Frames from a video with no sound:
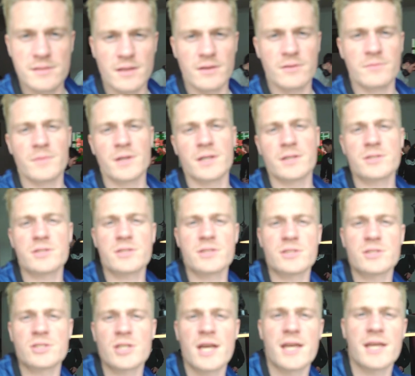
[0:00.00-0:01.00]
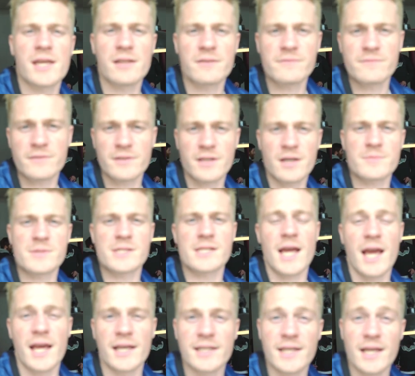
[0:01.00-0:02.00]
so much to J N for coming and
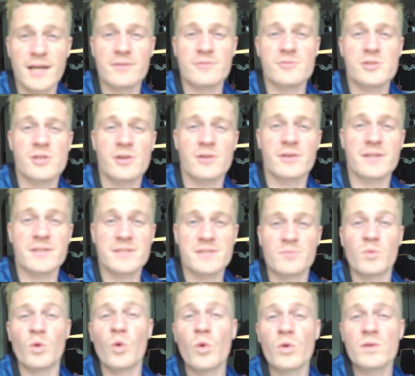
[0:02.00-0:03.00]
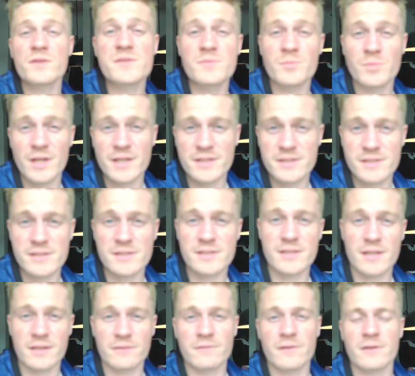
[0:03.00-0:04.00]
hanging out and showing us some awesome places to
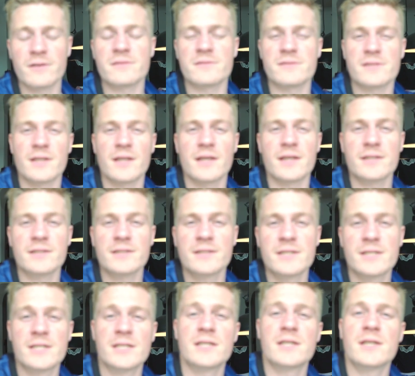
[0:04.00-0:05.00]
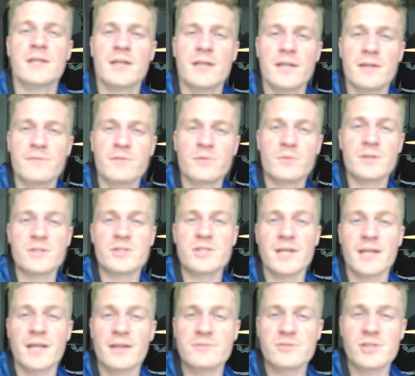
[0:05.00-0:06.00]
take photos today. If you want to
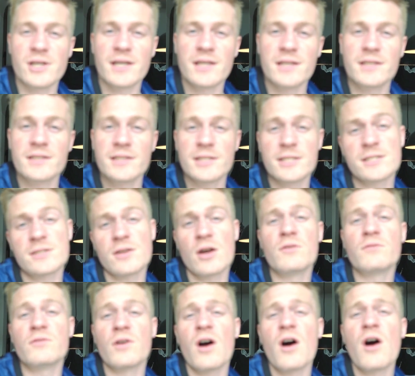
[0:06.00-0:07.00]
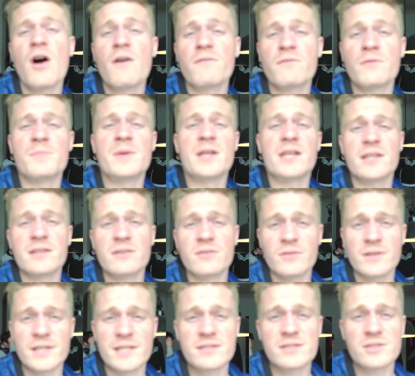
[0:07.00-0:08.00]
check out J N, he's over half a million
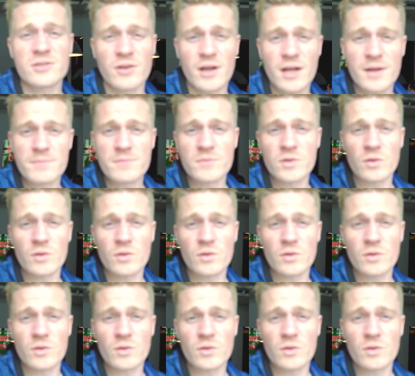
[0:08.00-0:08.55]
on Instagram.